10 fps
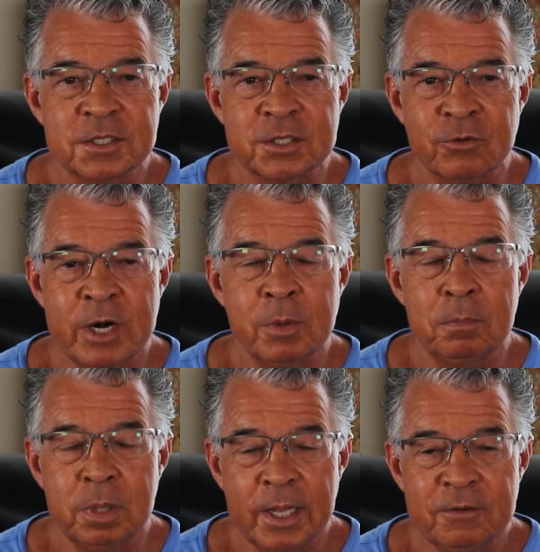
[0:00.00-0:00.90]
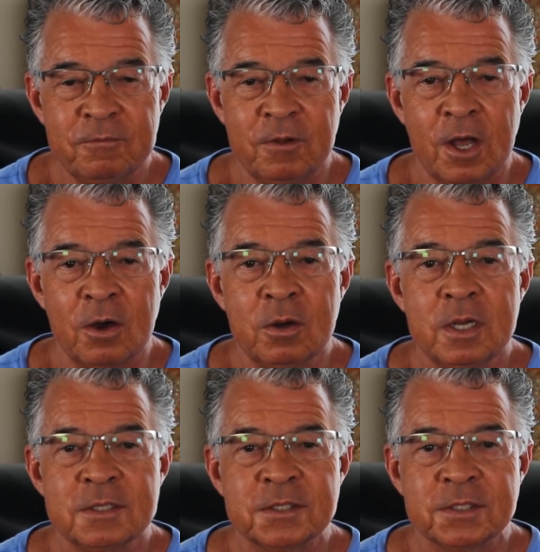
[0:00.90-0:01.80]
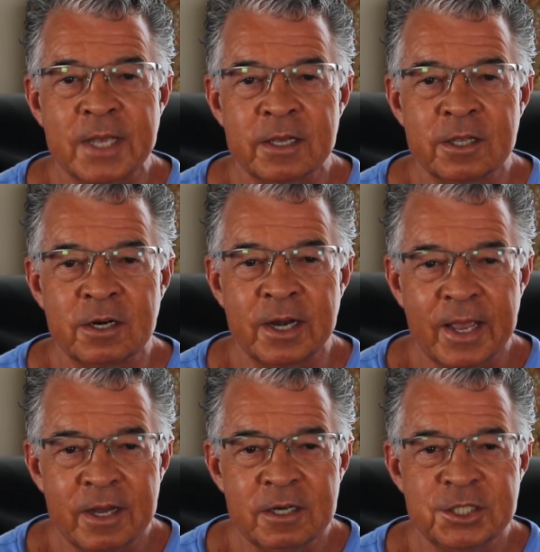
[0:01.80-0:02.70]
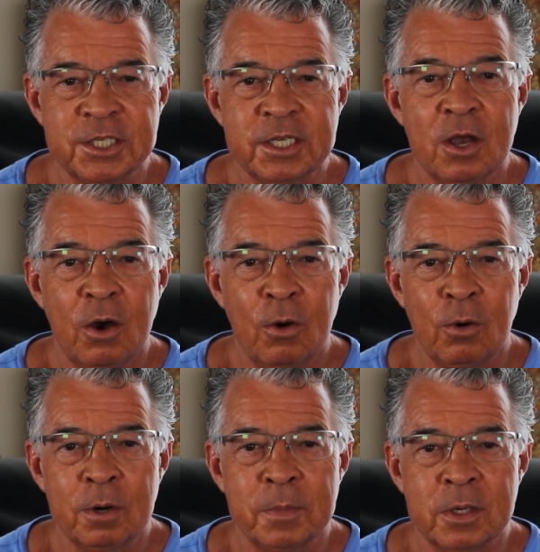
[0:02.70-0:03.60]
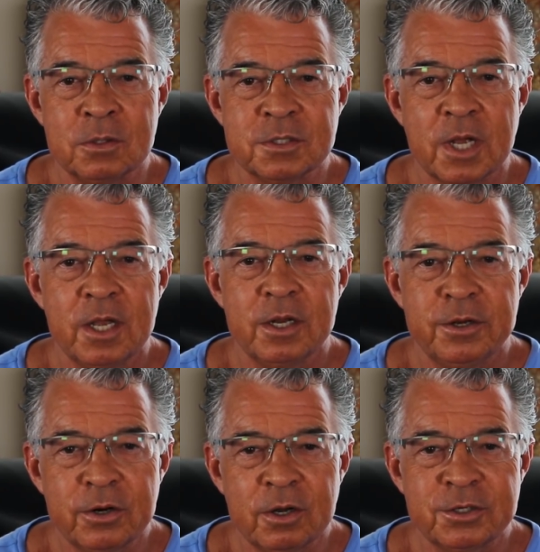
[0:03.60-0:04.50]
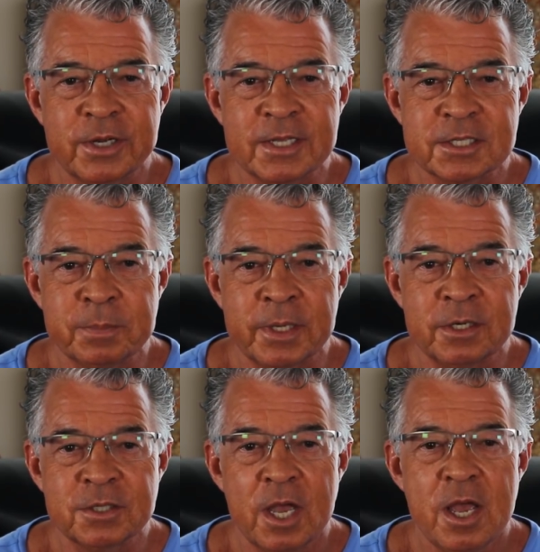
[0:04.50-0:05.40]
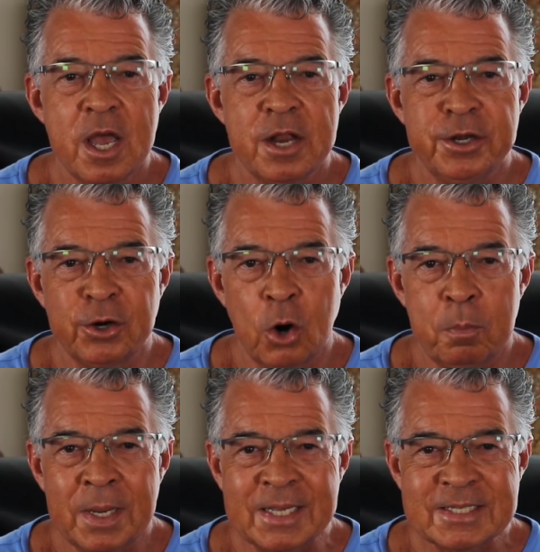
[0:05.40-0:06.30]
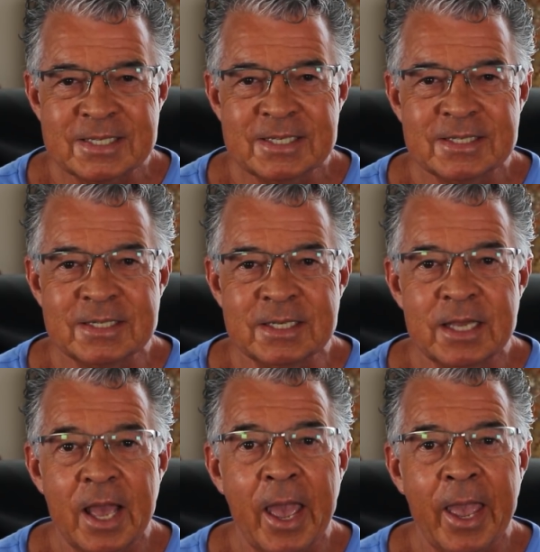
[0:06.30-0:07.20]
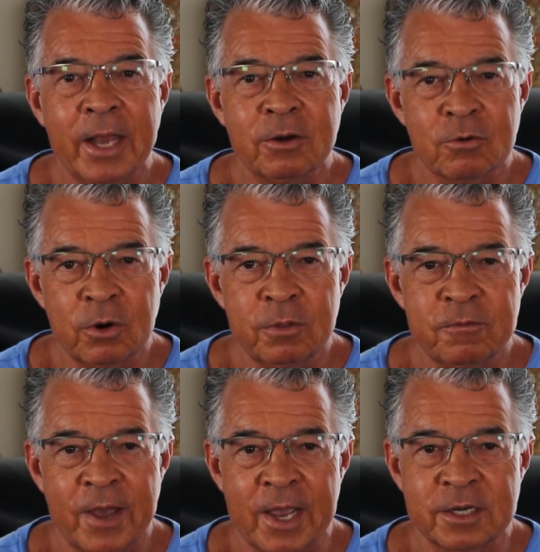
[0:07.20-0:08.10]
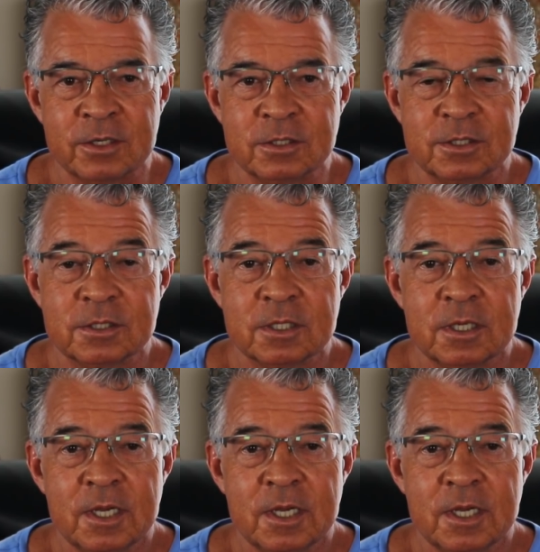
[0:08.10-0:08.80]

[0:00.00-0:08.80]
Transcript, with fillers: cerebral blood flow, cellular energy, hormones, neurotransmitters, neuroplasticity, and growth factors.